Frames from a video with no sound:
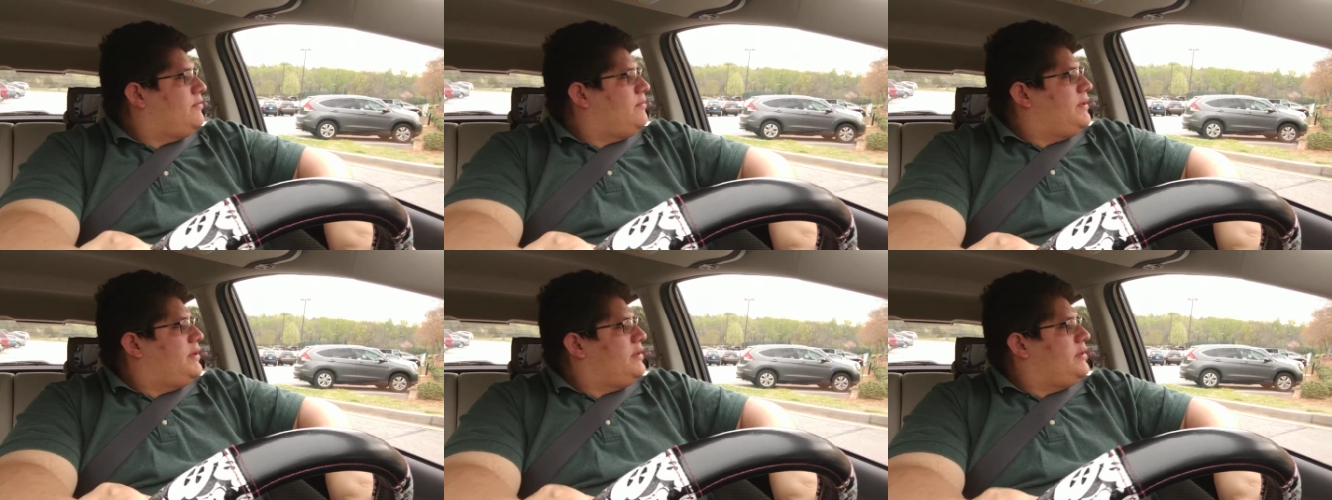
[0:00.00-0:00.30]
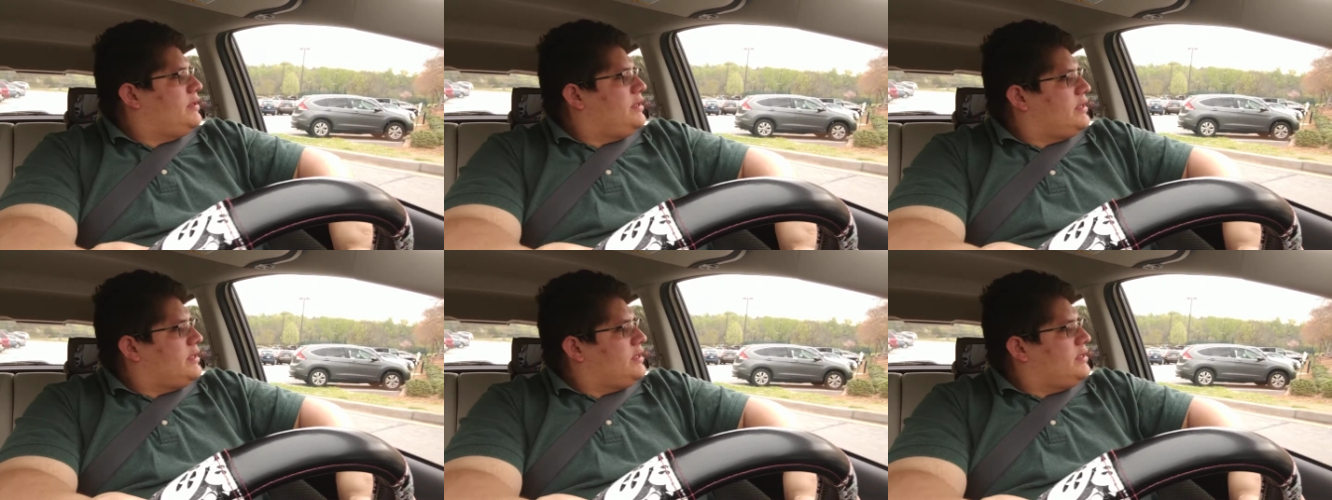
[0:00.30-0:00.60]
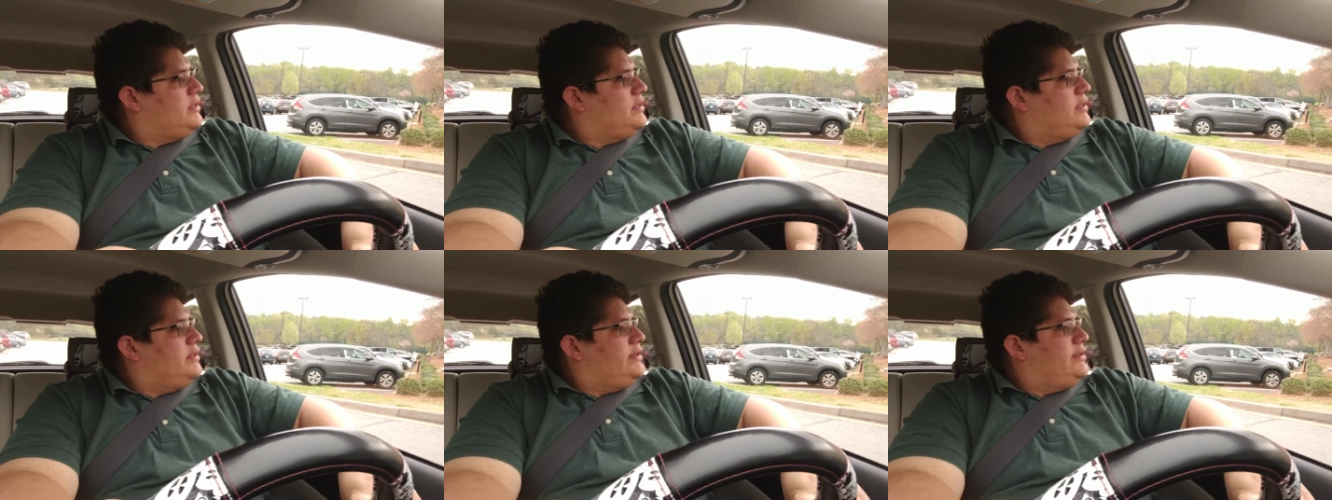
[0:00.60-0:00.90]
building
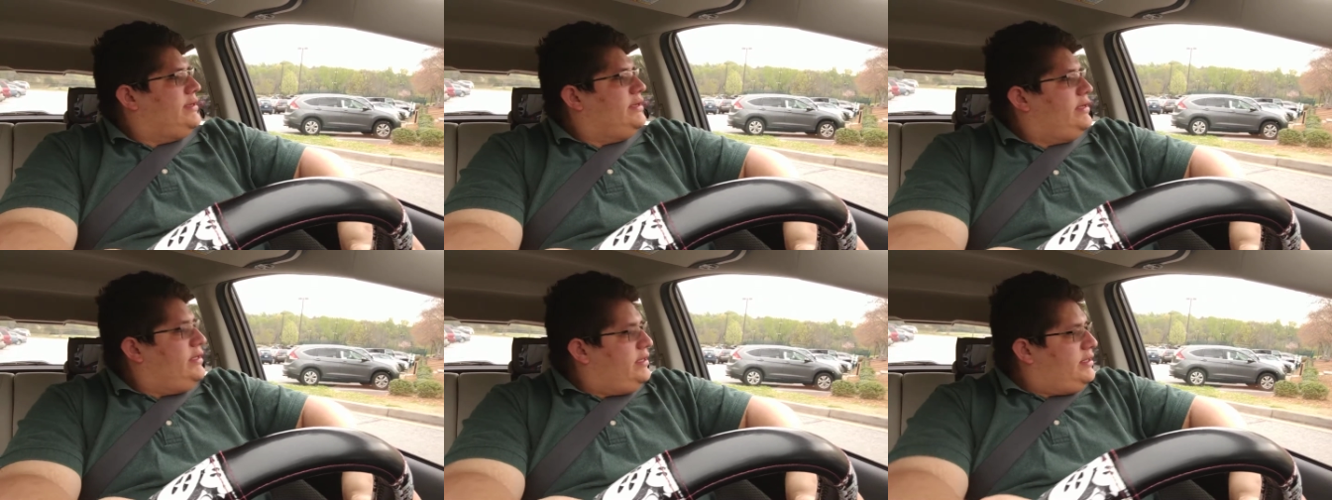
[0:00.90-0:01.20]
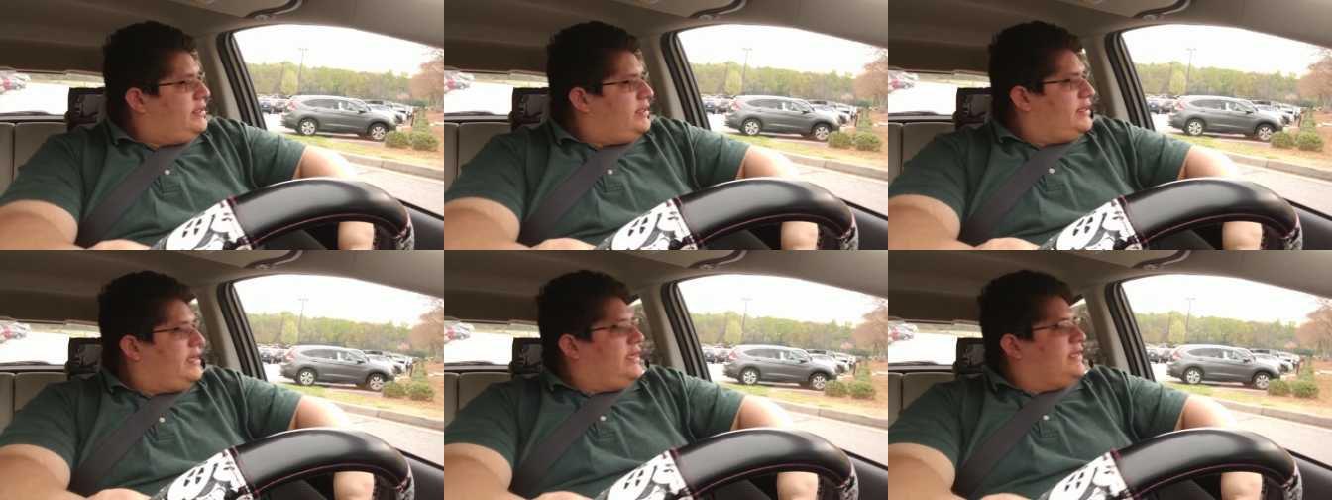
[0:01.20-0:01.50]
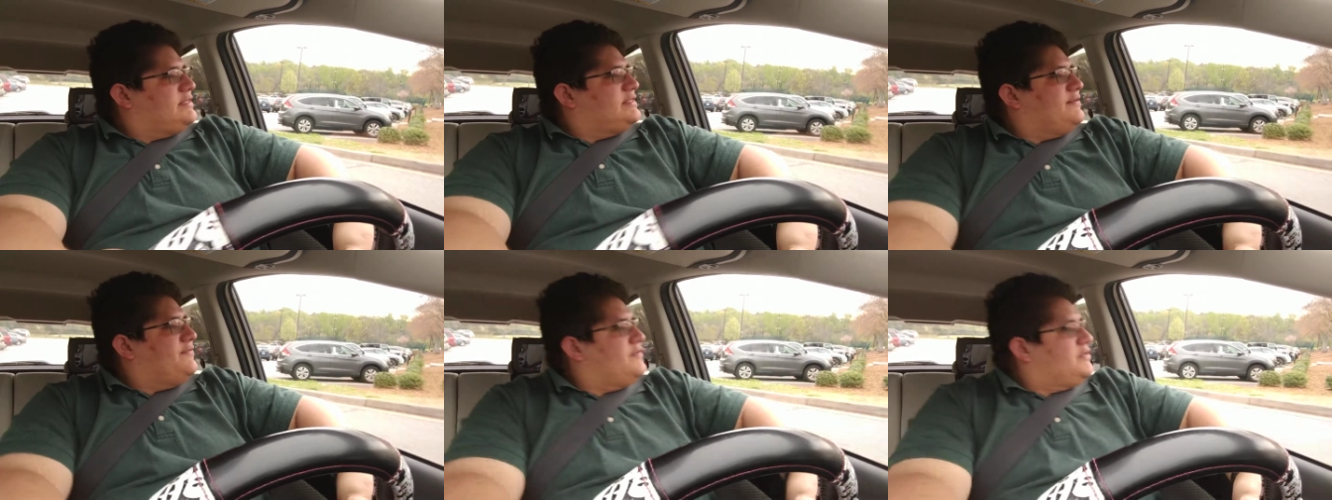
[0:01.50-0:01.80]
in the
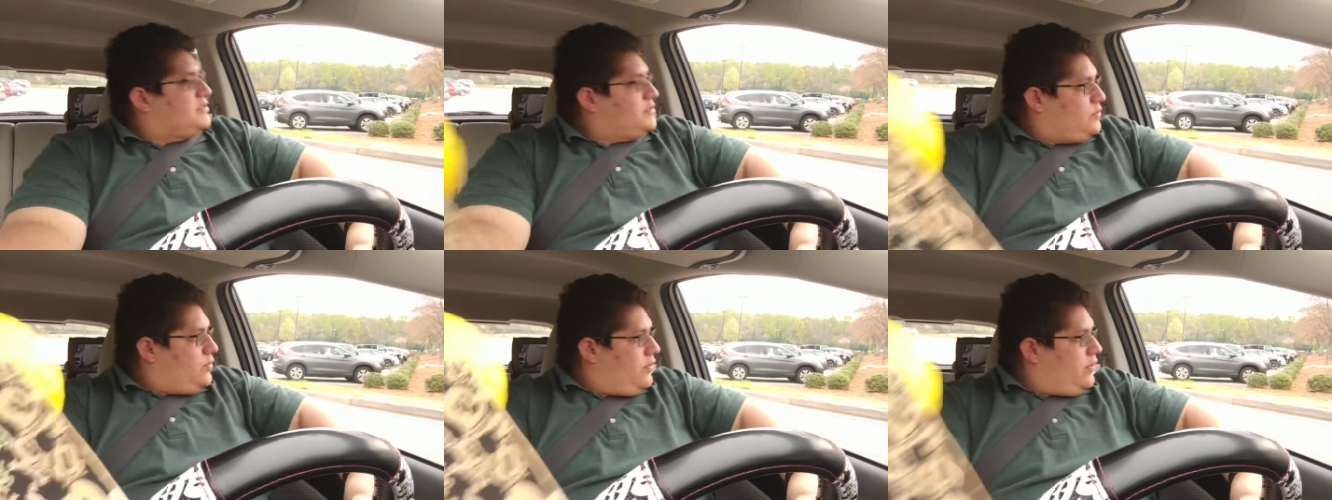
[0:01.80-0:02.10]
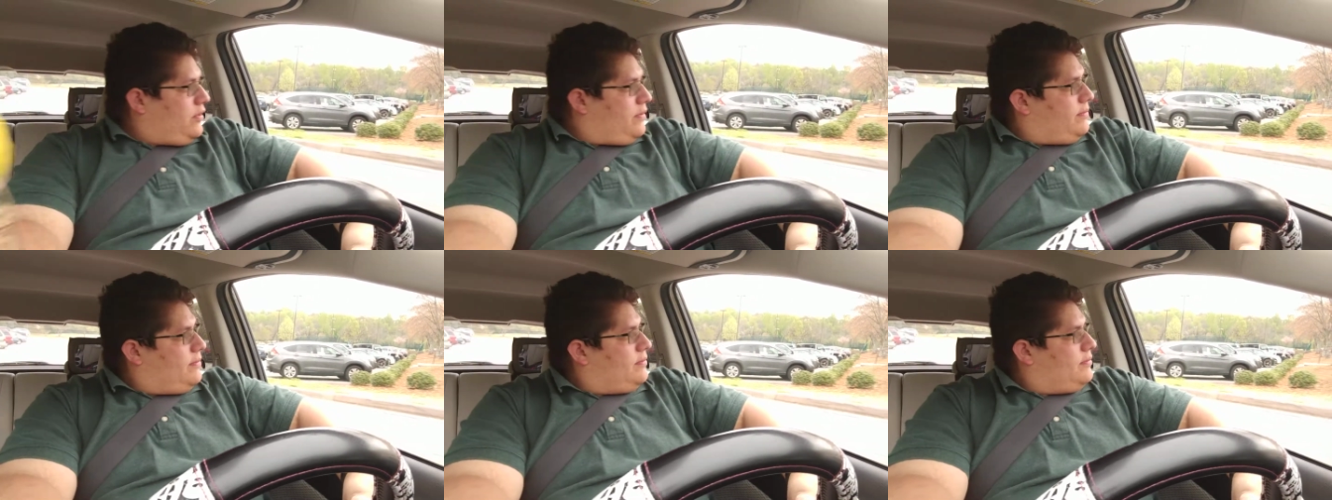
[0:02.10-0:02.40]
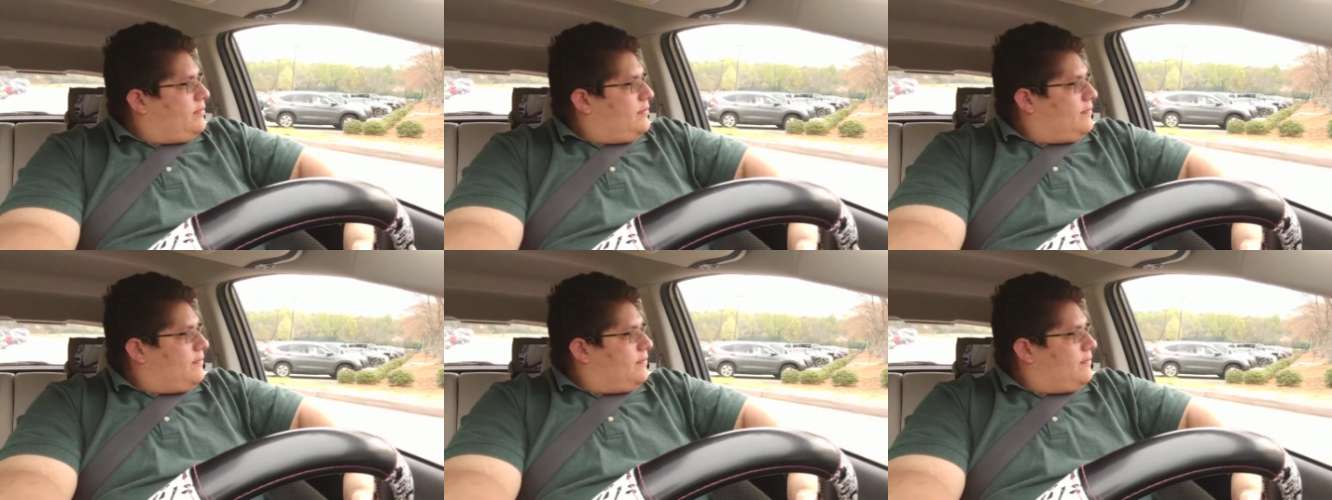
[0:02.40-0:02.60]
case of a storm.